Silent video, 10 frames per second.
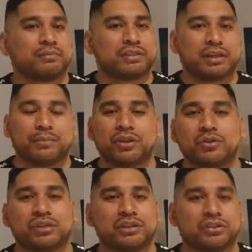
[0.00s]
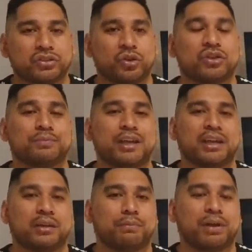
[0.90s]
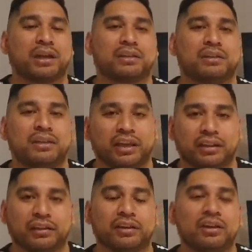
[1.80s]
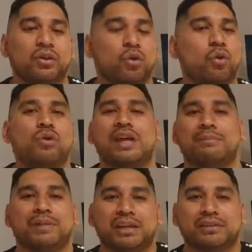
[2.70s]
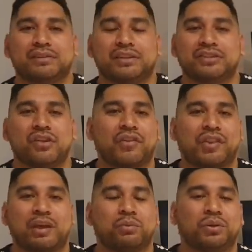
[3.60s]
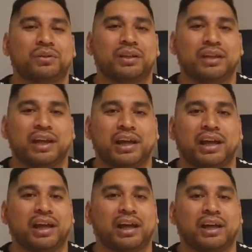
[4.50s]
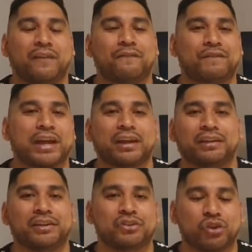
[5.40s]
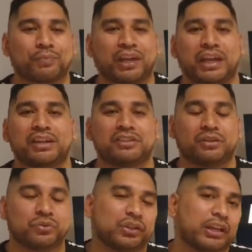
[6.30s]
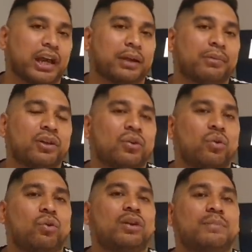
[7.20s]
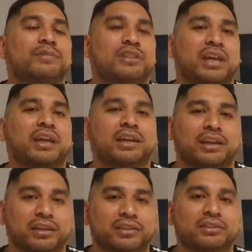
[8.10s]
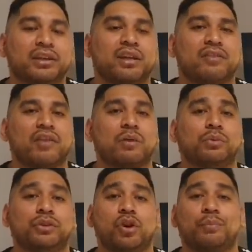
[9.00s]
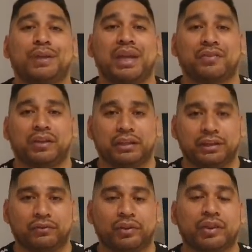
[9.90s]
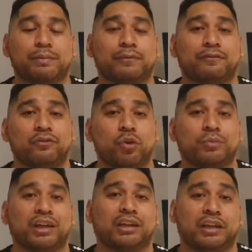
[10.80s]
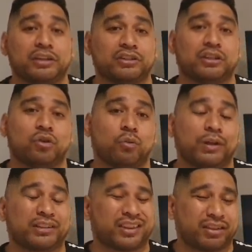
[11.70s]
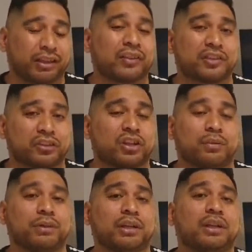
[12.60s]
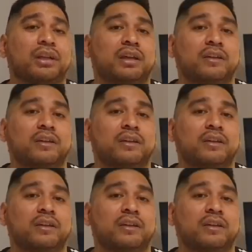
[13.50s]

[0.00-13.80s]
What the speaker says: some of those concerns may impact England. All that means is not that they will fail and drop their heads and lose the game. All I'm saying is that they will not be at the level that they performed against the All Blacks. I think that's going to be